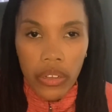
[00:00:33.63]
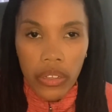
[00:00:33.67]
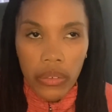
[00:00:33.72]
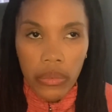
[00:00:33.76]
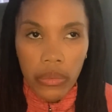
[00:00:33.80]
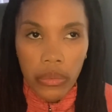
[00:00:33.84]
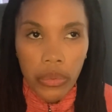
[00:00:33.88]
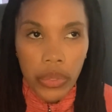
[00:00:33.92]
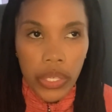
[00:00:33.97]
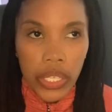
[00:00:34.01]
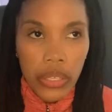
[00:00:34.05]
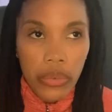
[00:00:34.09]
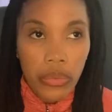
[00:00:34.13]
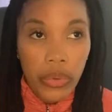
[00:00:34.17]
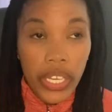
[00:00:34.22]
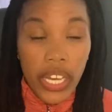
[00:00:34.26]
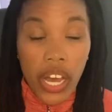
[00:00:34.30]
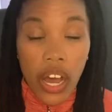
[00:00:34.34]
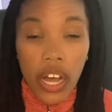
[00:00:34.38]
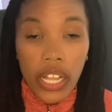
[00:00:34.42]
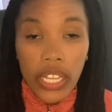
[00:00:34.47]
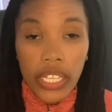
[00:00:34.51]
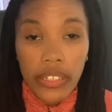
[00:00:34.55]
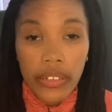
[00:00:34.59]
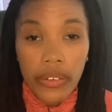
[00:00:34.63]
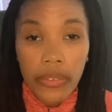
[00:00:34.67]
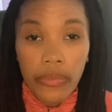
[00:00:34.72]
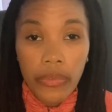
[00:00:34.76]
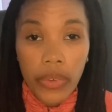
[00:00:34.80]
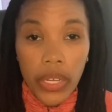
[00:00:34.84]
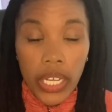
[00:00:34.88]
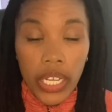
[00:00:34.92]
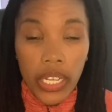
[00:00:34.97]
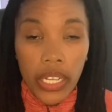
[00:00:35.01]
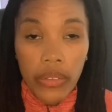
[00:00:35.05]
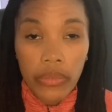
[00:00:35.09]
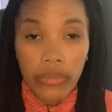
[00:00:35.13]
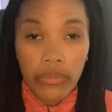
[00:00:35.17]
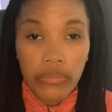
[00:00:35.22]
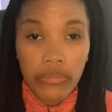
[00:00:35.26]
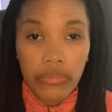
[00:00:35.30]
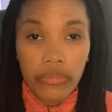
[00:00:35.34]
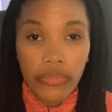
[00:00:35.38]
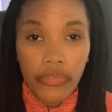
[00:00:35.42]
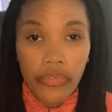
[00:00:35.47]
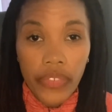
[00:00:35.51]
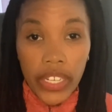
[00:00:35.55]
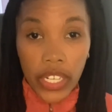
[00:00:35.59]
we call it
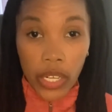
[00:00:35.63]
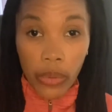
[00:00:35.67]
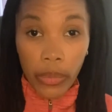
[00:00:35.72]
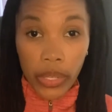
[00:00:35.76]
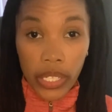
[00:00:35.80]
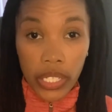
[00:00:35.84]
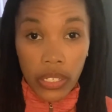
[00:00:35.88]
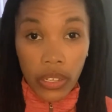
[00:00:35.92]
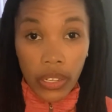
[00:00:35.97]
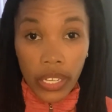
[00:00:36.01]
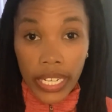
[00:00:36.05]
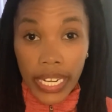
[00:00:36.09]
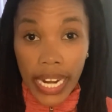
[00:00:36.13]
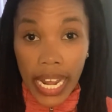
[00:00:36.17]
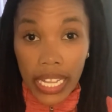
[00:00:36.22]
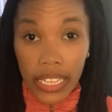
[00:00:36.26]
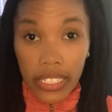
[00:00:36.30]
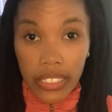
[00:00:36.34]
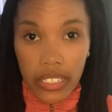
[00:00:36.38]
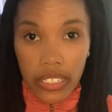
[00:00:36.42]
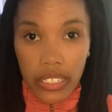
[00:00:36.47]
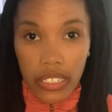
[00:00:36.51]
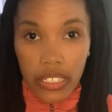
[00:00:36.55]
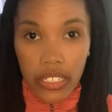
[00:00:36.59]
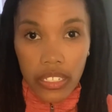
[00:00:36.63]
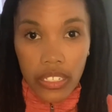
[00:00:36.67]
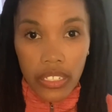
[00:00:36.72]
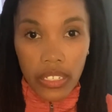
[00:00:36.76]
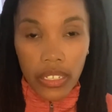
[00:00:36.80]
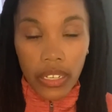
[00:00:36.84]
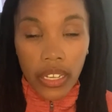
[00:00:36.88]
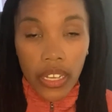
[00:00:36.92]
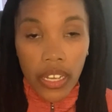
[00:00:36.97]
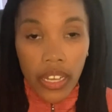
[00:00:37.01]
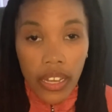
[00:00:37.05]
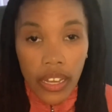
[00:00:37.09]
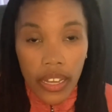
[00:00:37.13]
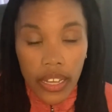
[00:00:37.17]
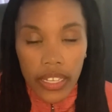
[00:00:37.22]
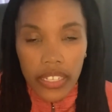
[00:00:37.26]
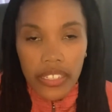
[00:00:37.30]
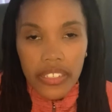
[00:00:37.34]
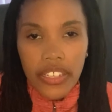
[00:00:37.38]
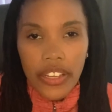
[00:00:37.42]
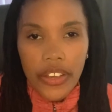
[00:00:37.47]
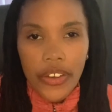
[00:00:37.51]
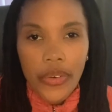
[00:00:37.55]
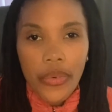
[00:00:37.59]
fundamental analysis.
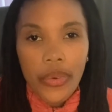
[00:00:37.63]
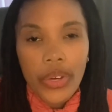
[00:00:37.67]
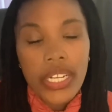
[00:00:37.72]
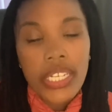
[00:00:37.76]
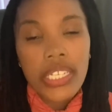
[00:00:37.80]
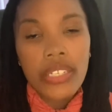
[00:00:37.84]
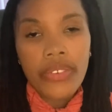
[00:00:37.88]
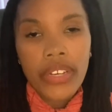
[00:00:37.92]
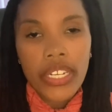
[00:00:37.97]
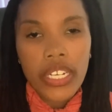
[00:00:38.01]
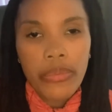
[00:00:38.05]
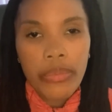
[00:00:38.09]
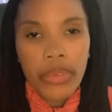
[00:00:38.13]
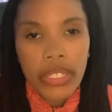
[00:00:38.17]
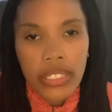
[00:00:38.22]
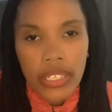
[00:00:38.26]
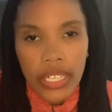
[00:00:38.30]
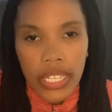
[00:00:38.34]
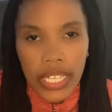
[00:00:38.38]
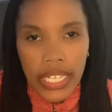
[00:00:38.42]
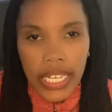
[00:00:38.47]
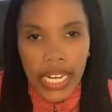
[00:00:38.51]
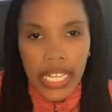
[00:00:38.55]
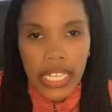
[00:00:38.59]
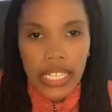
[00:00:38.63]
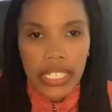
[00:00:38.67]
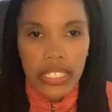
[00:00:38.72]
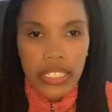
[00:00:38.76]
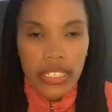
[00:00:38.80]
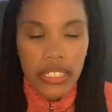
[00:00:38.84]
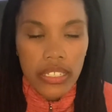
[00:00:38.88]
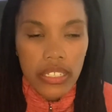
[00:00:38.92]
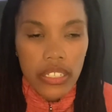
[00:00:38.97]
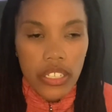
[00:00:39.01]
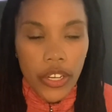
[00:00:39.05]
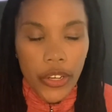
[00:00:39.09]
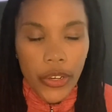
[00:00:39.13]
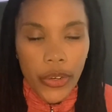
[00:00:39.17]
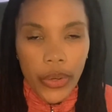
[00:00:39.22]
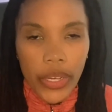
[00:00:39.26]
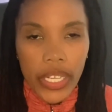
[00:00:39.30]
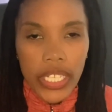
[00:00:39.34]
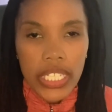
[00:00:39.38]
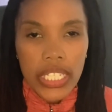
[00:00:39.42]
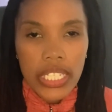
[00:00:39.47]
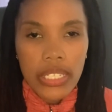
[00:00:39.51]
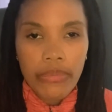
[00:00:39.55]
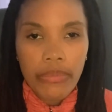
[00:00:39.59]
So what is fundamental analysis? So
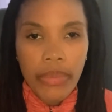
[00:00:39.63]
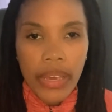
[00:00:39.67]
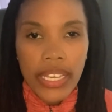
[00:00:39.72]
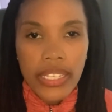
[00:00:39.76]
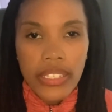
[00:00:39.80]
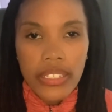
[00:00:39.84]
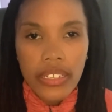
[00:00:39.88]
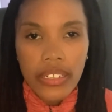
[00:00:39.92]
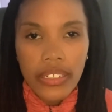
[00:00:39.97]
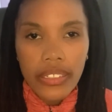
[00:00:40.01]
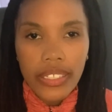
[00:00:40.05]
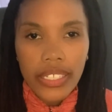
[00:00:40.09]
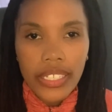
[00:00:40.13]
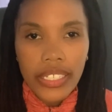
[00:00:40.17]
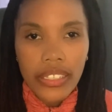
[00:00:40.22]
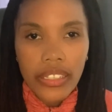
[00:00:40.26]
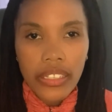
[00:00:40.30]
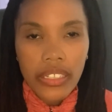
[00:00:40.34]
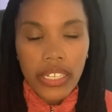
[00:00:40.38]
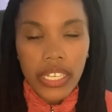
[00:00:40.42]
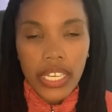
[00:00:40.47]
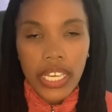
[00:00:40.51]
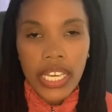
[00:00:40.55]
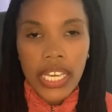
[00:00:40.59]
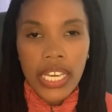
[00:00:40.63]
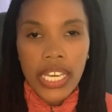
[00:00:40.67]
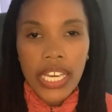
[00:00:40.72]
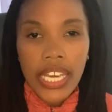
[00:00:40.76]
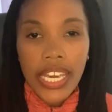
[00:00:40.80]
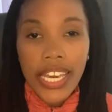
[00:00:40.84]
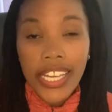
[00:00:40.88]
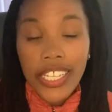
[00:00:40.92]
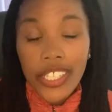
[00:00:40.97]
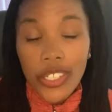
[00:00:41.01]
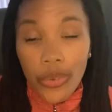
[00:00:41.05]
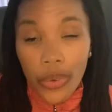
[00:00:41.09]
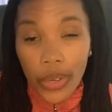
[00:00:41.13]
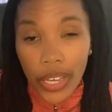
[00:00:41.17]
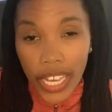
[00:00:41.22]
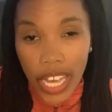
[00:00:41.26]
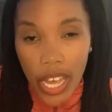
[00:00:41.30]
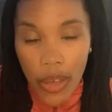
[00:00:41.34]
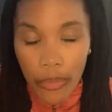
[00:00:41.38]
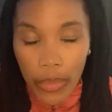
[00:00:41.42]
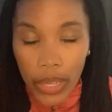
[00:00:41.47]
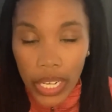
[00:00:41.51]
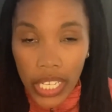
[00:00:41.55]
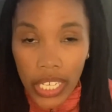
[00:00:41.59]
it's basically looking into a
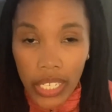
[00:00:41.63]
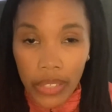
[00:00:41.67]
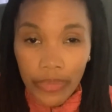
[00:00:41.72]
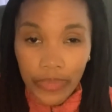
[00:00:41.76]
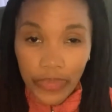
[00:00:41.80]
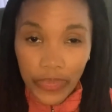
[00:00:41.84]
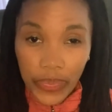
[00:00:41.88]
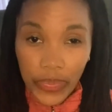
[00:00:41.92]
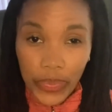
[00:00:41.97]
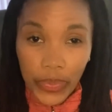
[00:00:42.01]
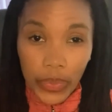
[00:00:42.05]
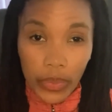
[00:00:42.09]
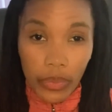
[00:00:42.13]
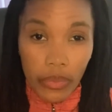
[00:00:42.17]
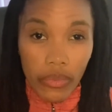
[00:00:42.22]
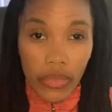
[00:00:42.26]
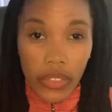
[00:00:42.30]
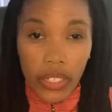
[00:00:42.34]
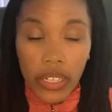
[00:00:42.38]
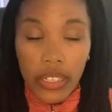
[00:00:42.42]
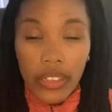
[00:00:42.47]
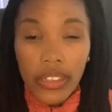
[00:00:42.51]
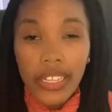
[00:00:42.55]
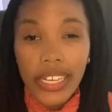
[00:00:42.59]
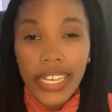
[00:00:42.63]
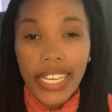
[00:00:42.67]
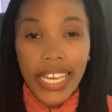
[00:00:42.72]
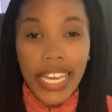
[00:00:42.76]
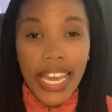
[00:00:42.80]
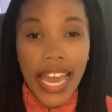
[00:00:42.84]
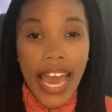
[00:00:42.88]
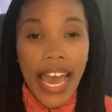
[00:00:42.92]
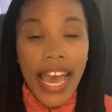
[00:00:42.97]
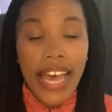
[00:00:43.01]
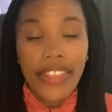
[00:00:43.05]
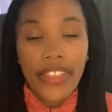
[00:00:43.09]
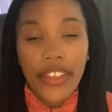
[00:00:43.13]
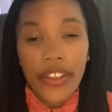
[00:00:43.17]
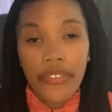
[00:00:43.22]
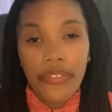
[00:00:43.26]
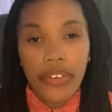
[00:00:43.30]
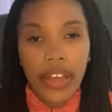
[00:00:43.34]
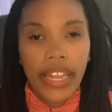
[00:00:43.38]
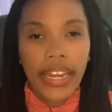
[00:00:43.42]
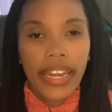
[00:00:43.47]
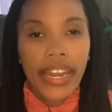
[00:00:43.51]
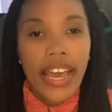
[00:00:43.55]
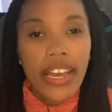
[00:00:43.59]
company, looking at their
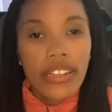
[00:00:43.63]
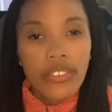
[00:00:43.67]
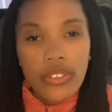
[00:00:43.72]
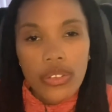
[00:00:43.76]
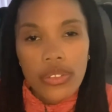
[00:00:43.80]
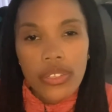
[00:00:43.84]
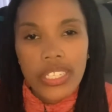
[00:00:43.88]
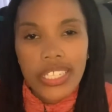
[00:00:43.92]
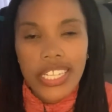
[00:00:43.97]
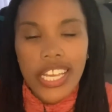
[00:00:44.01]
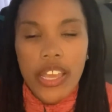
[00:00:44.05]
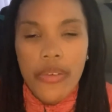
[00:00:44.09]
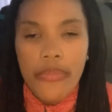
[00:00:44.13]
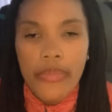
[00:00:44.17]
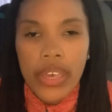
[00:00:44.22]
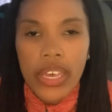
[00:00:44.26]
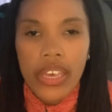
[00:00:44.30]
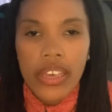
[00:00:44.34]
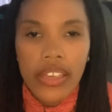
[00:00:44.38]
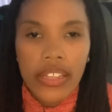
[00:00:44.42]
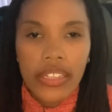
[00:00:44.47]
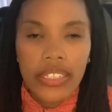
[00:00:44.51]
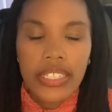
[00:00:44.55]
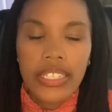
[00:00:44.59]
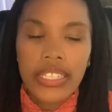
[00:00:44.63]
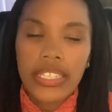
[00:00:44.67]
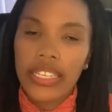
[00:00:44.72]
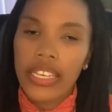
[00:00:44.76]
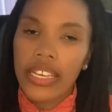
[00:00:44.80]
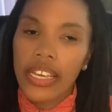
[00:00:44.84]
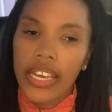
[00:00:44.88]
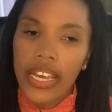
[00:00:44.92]
financial statements,